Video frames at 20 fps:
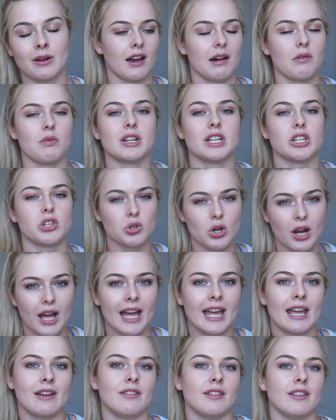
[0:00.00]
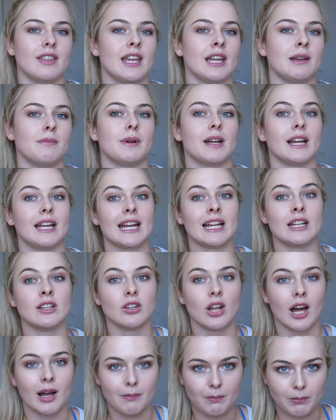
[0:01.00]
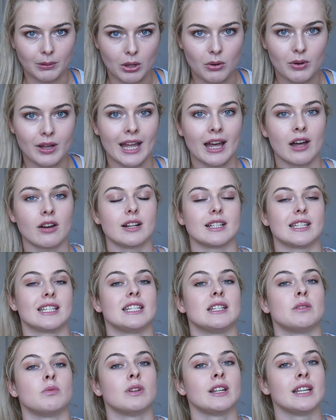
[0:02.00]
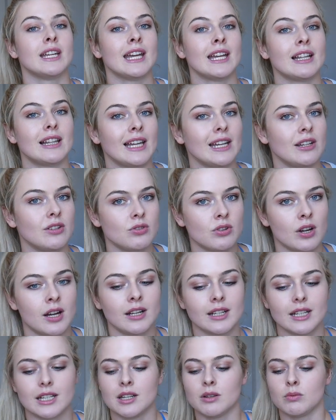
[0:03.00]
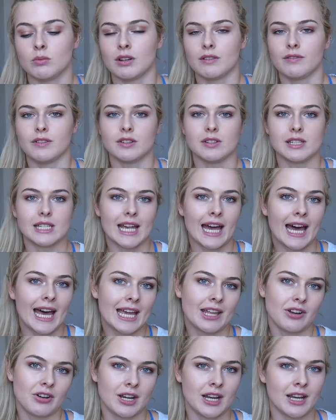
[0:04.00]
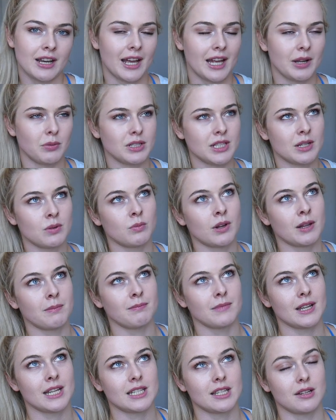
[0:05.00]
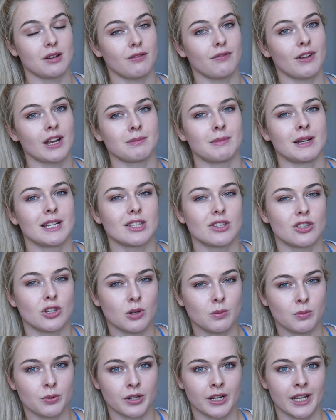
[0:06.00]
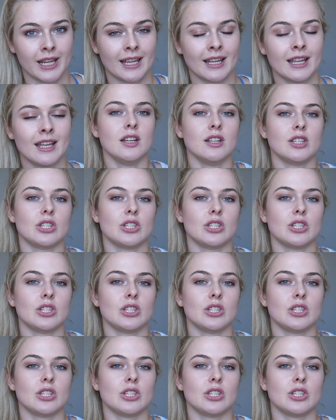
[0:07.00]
I wanted to try everything, but again, not blow it out because I didn't want to get like drunk. I didn't want to feel dehydrated. I didn't want it to affect my snowboarding.